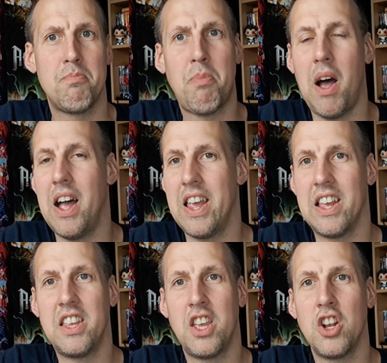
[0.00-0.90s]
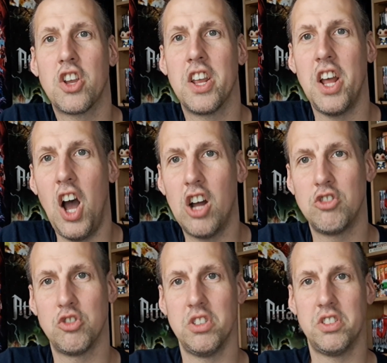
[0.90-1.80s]
But you're looking at
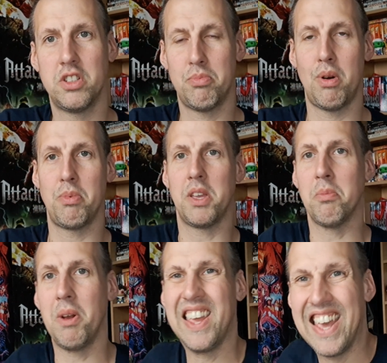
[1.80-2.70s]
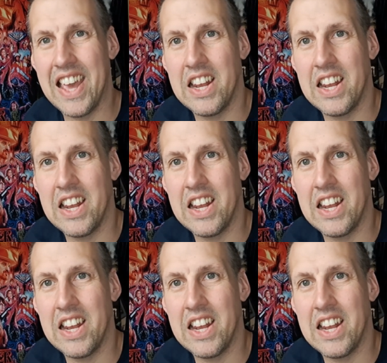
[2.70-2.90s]
hundreds to probably complete it,